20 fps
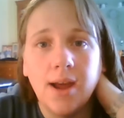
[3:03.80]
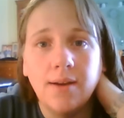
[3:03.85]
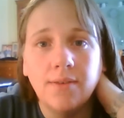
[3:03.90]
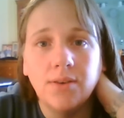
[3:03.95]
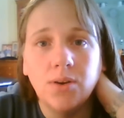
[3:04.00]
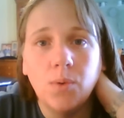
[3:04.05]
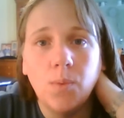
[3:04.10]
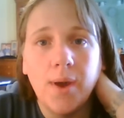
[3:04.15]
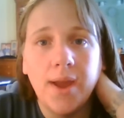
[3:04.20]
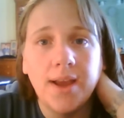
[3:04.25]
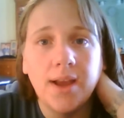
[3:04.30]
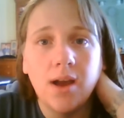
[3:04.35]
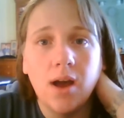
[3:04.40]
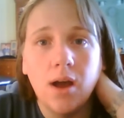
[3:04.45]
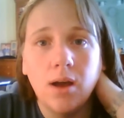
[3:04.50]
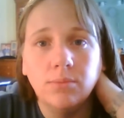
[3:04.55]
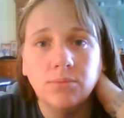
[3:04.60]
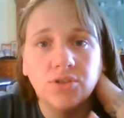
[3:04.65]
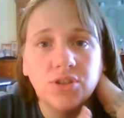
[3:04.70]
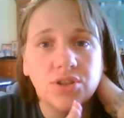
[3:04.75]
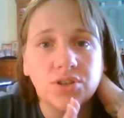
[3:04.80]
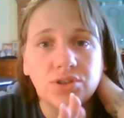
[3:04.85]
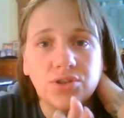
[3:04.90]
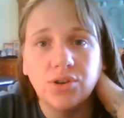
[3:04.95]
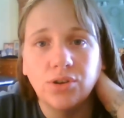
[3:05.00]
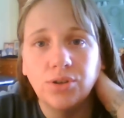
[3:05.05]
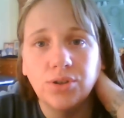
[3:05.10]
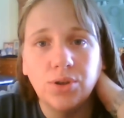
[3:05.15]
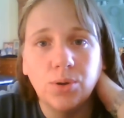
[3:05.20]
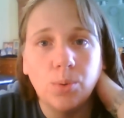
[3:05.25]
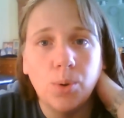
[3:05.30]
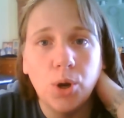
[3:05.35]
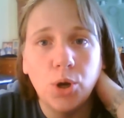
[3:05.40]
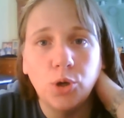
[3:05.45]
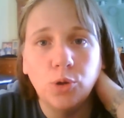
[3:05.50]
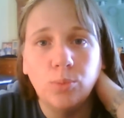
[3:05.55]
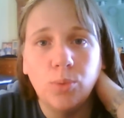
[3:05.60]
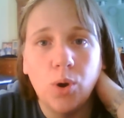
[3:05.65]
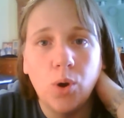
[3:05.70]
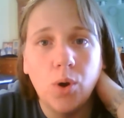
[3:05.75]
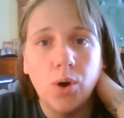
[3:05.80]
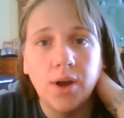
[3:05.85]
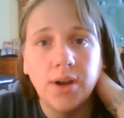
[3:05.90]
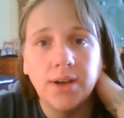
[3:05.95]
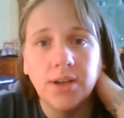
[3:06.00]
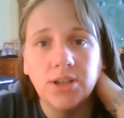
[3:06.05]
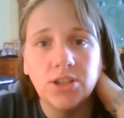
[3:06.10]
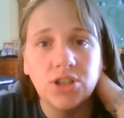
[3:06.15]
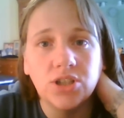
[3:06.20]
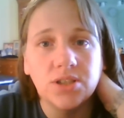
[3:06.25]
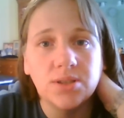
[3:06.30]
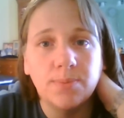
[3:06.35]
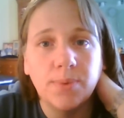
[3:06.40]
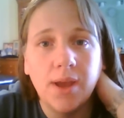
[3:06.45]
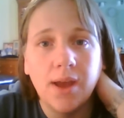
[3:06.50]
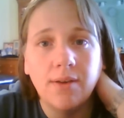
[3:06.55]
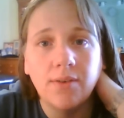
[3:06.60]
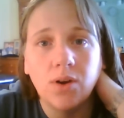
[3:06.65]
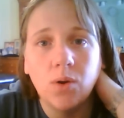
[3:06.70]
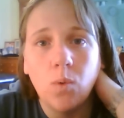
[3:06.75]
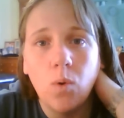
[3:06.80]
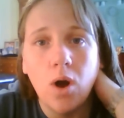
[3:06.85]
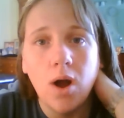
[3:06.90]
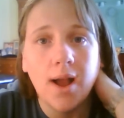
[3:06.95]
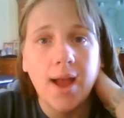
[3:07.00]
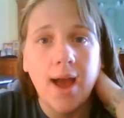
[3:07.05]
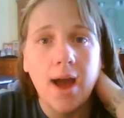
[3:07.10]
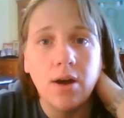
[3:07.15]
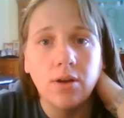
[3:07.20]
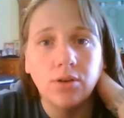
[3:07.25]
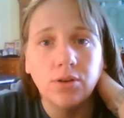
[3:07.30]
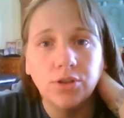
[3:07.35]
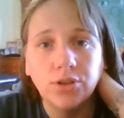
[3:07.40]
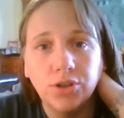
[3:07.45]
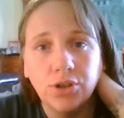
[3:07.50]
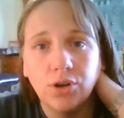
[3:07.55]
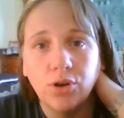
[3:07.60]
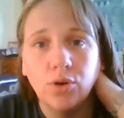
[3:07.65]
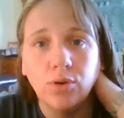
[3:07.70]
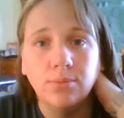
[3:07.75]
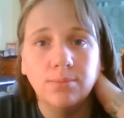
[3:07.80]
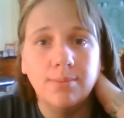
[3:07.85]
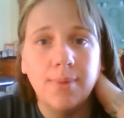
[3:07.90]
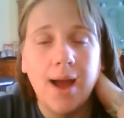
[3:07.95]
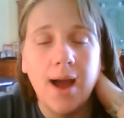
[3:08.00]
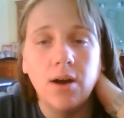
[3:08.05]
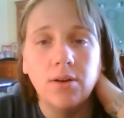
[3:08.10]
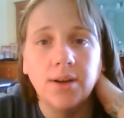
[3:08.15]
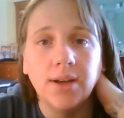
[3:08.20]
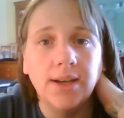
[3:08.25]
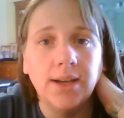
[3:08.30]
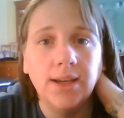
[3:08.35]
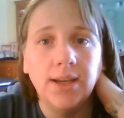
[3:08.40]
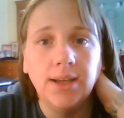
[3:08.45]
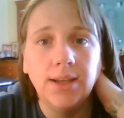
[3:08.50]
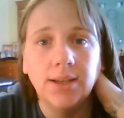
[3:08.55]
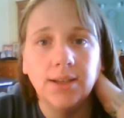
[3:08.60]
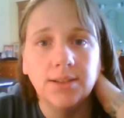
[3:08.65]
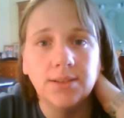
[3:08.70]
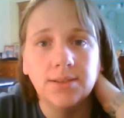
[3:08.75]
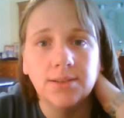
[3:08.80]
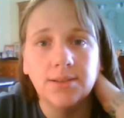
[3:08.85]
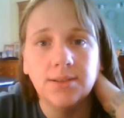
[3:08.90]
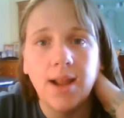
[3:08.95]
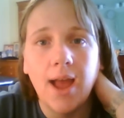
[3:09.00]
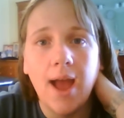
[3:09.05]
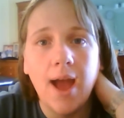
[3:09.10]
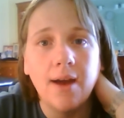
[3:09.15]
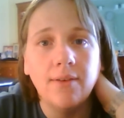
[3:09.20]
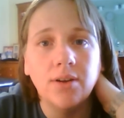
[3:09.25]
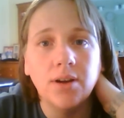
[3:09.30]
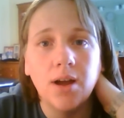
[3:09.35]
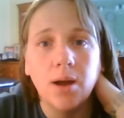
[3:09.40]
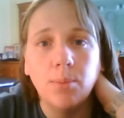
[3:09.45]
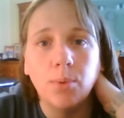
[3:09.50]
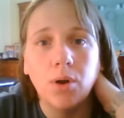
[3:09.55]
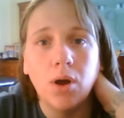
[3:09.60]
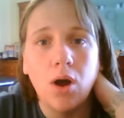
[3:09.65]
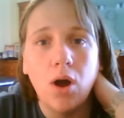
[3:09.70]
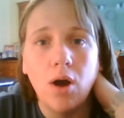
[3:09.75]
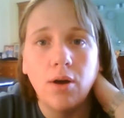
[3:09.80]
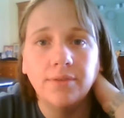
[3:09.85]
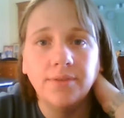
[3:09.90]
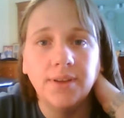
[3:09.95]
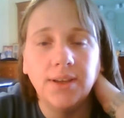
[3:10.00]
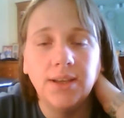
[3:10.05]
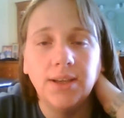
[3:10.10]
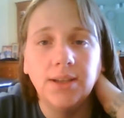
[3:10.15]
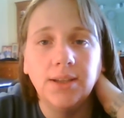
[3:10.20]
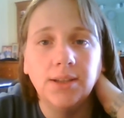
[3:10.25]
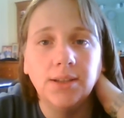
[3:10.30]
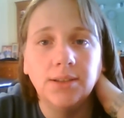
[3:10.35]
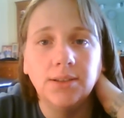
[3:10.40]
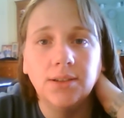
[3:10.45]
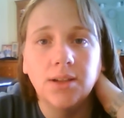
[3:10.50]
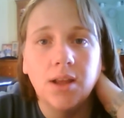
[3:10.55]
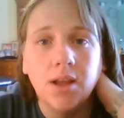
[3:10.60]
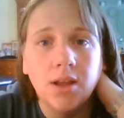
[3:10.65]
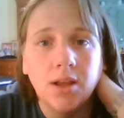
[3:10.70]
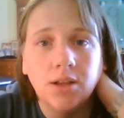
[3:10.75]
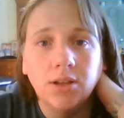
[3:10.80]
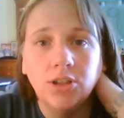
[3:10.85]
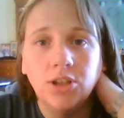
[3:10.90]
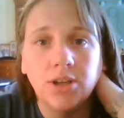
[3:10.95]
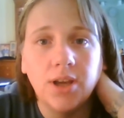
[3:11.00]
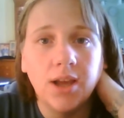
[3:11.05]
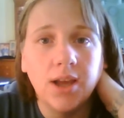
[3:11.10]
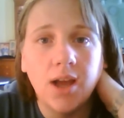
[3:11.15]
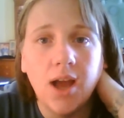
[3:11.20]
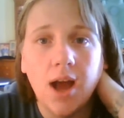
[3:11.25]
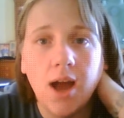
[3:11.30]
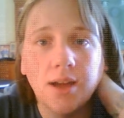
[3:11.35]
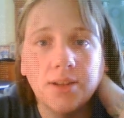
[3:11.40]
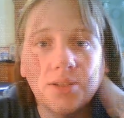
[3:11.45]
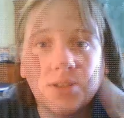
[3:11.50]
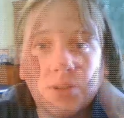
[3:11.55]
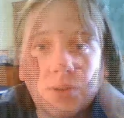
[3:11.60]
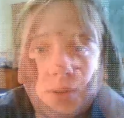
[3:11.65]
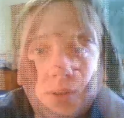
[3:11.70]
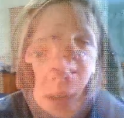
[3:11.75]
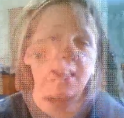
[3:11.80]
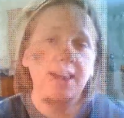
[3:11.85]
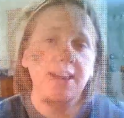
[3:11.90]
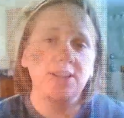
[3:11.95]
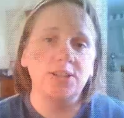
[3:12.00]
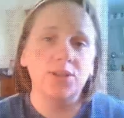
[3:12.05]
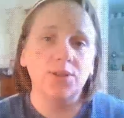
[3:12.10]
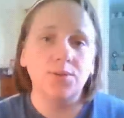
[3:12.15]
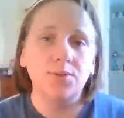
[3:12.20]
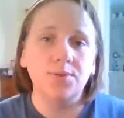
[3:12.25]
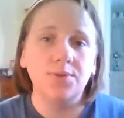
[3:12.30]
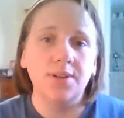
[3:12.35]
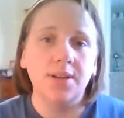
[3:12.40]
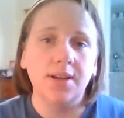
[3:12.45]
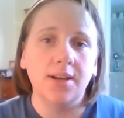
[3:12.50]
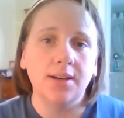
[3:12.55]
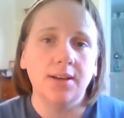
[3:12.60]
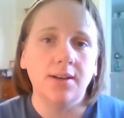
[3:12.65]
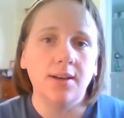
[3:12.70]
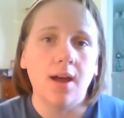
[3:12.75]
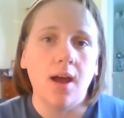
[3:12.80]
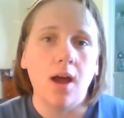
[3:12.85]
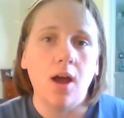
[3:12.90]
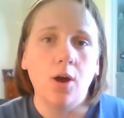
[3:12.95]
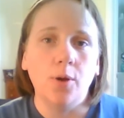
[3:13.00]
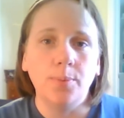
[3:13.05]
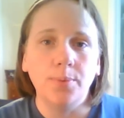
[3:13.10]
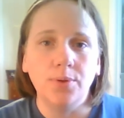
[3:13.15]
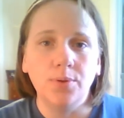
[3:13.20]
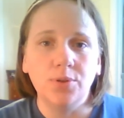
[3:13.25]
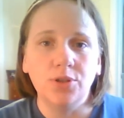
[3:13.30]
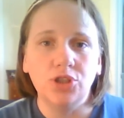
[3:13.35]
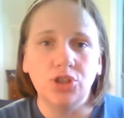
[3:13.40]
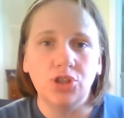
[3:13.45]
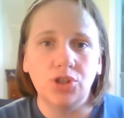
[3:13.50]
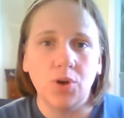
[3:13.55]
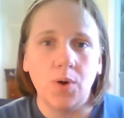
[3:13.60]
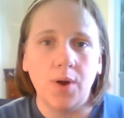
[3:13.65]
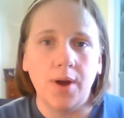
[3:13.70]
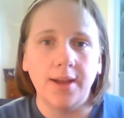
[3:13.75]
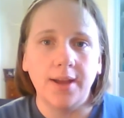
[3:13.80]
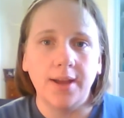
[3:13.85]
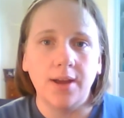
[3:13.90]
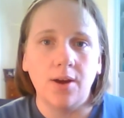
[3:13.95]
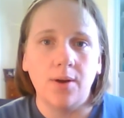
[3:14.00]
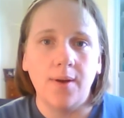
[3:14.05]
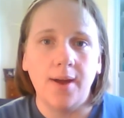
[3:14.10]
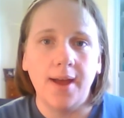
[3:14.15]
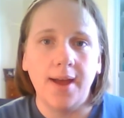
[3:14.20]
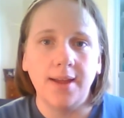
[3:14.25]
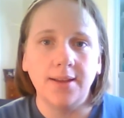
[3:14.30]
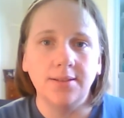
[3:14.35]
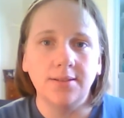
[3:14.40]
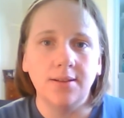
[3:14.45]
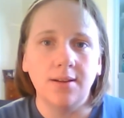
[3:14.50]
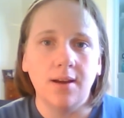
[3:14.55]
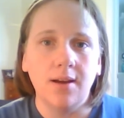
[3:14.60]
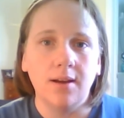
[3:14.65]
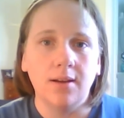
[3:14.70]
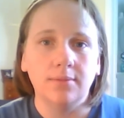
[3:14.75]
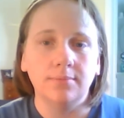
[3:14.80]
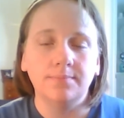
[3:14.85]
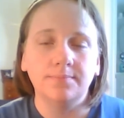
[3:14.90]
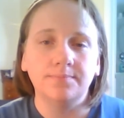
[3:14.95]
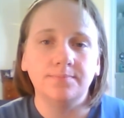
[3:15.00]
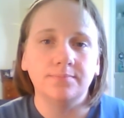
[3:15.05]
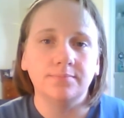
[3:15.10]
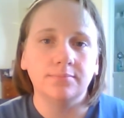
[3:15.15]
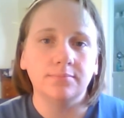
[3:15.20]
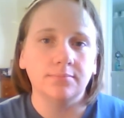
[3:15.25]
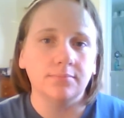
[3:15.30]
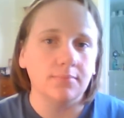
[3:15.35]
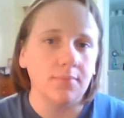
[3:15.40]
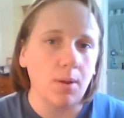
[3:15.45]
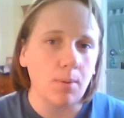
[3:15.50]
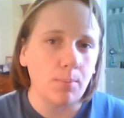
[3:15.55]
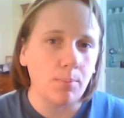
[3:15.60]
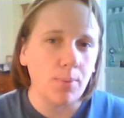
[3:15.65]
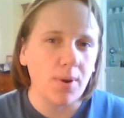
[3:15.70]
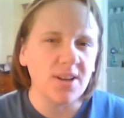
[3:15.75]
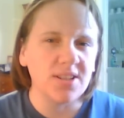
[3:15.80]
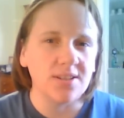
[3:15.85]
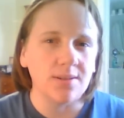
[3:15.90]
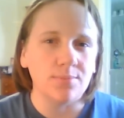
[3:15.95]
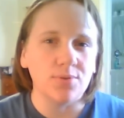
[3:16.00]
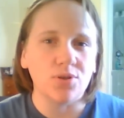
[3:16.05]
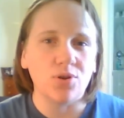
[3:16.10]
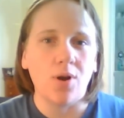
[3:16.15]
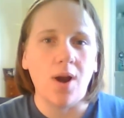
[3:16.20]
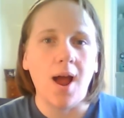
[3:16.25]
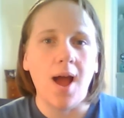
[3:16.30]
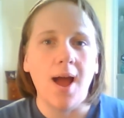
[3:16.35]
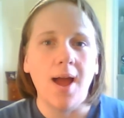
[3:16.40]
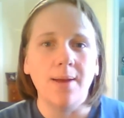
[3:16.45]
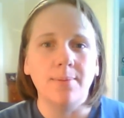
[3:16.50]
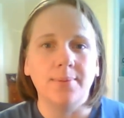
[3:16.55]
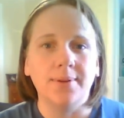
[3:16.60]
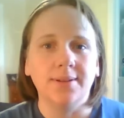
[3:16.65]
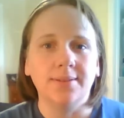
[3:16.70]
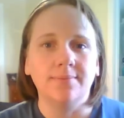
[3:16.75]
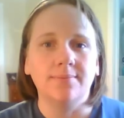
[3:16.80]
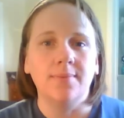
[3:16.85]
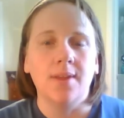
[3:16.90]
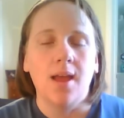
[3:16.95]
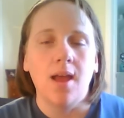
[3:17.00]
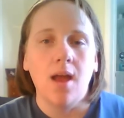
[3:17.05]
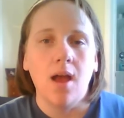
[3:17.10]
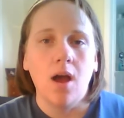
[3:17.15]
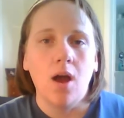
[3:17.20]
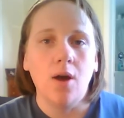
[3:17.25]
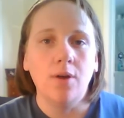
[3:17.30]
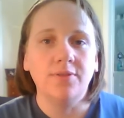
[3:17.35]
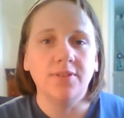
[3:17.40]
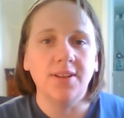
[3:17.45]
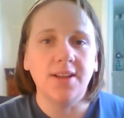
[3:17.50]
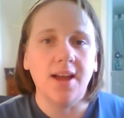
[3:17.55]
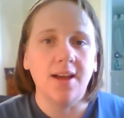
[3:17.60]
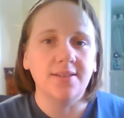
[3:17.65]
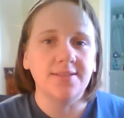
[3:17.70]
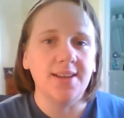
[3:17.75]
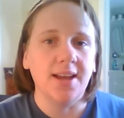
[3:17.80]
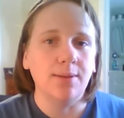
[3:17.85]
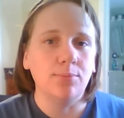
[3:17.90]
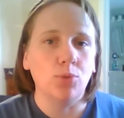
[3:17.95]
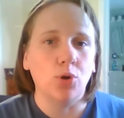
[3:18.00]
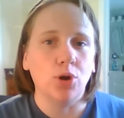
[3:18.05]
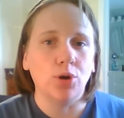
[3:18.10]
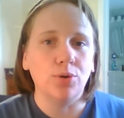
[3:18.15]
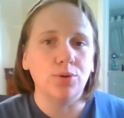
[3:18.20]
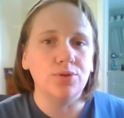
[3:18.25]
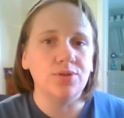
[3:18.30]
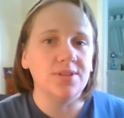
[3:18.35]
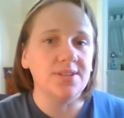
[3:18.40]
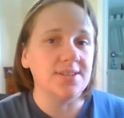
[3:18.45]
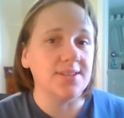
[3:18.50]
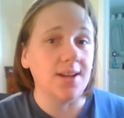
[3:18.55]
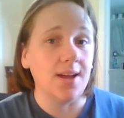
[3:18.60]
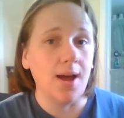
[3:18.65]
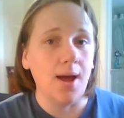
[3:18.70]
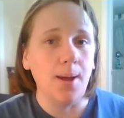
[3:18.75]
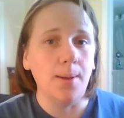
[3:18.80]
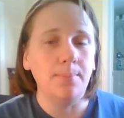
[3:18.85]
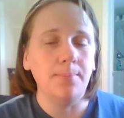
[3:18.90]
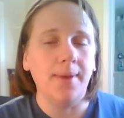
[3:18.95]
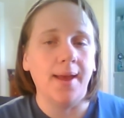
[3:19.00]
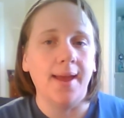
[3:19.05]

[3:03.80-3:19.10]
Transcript: able to wake up and just throw your robe on and just be able to walk out on your own balcony and have a cup of coffee and look at God's creation. Stay tuned and I hope you enjoy. Go ahead and um, press subscribe and hopefully I'll take more cruises to come